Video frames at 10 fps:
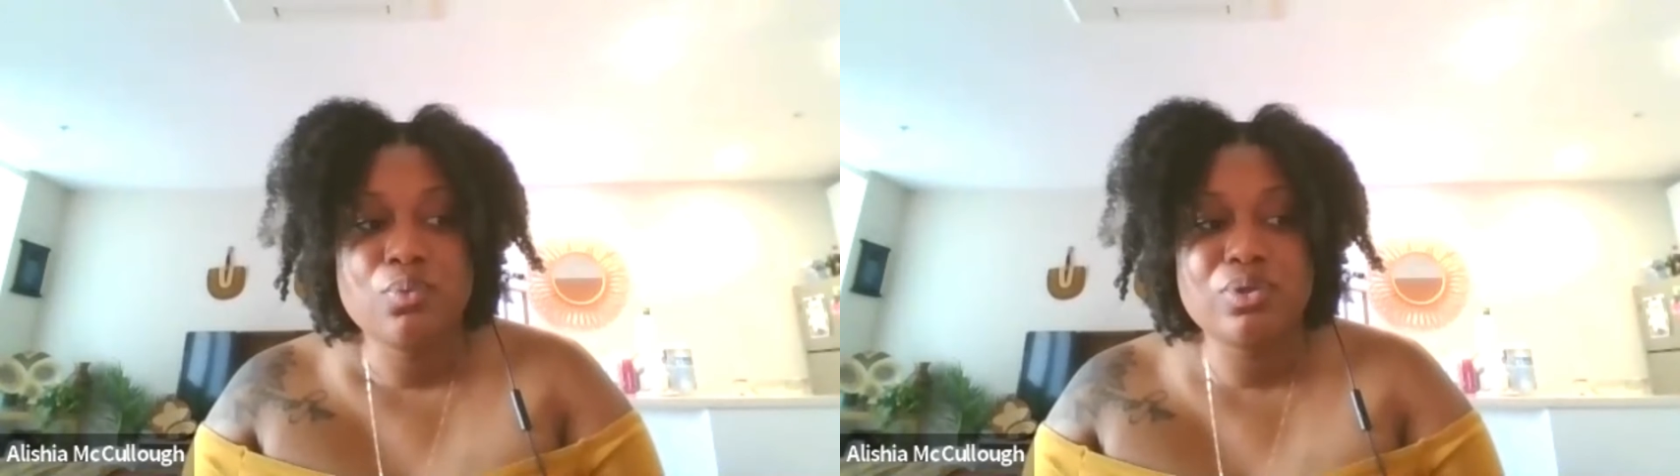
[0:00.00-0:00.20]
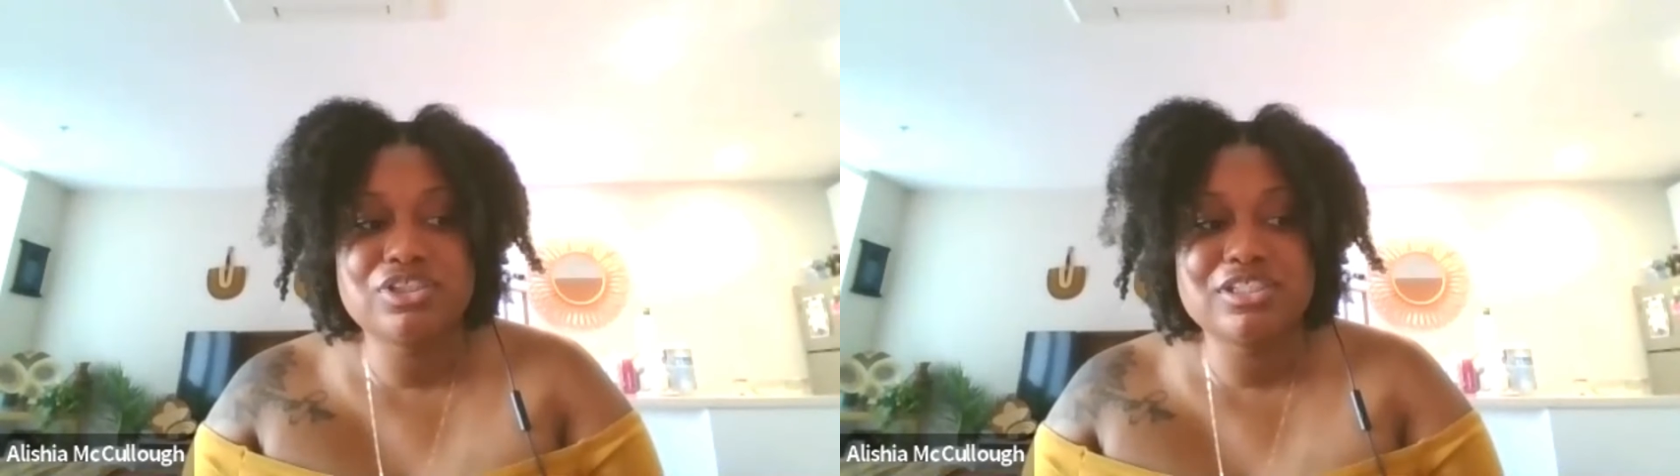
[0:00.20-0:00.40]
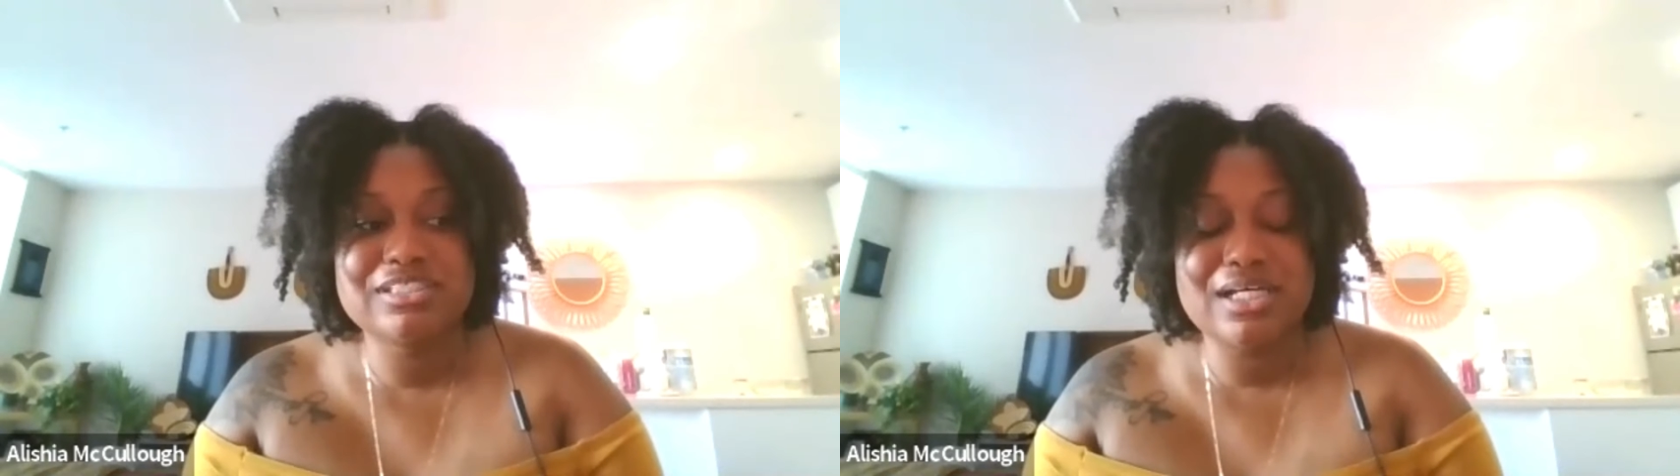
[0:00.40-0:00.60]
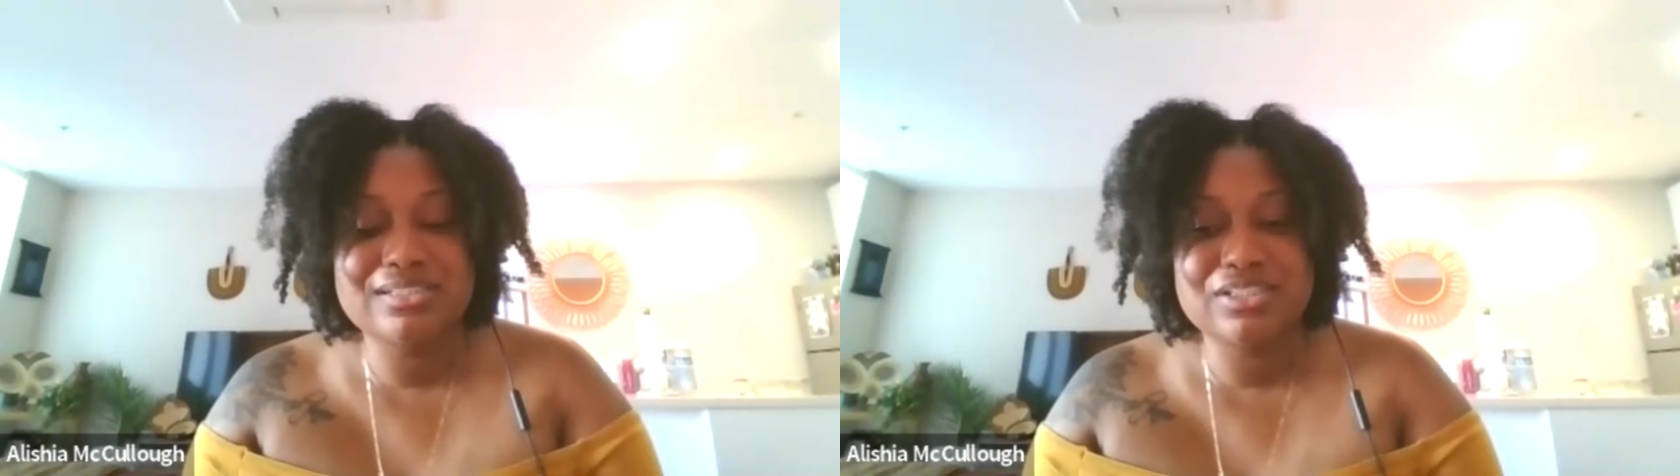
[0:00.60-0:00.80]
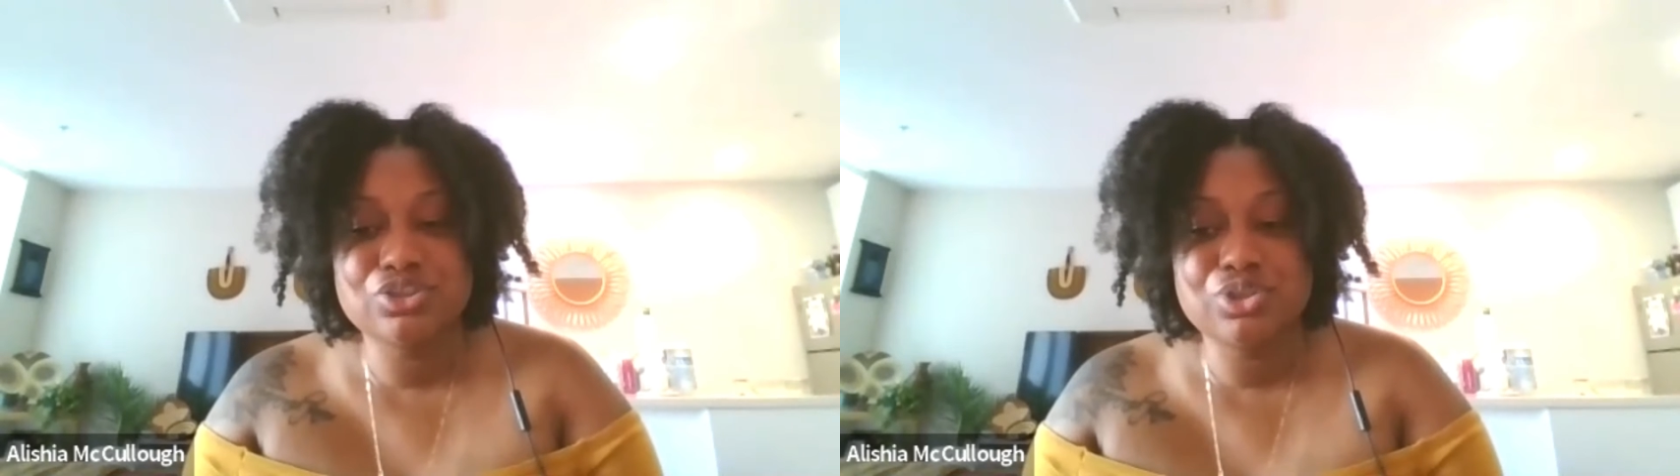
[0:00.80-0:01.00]
which is
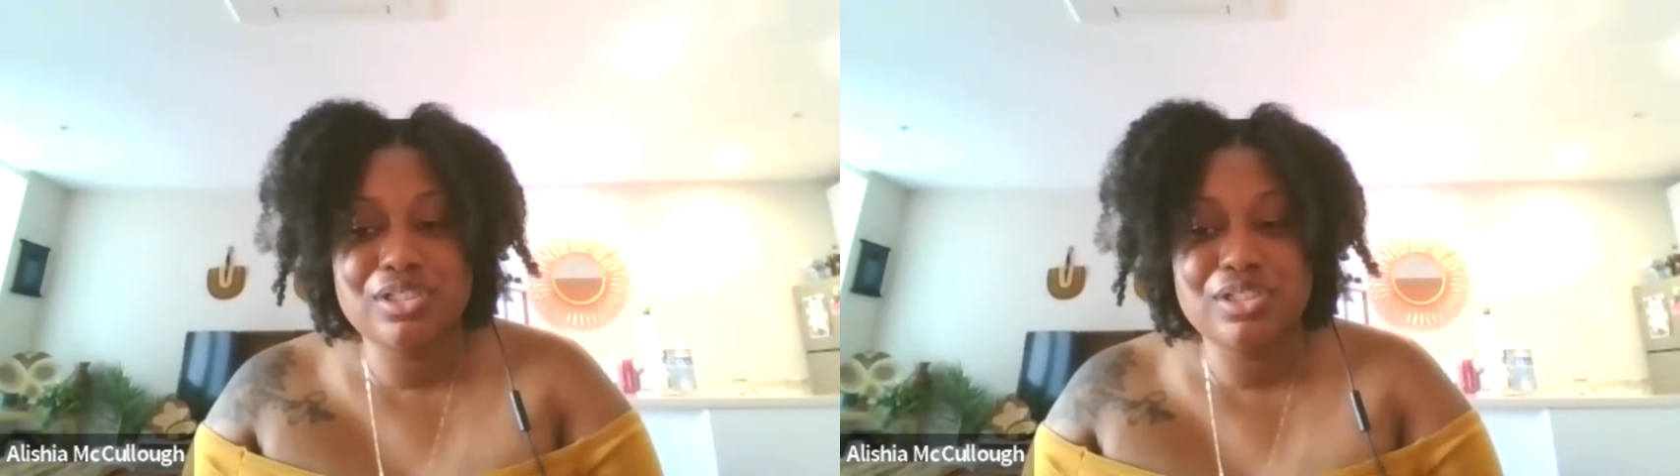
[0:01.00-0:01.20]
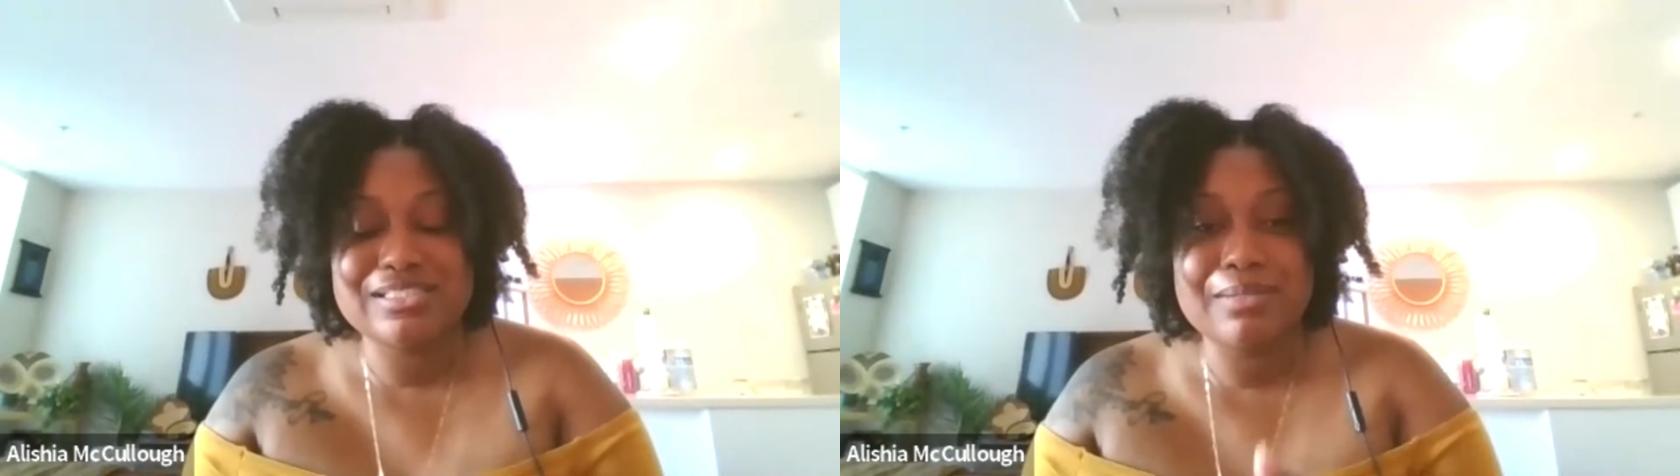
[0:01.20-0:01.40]
essentially this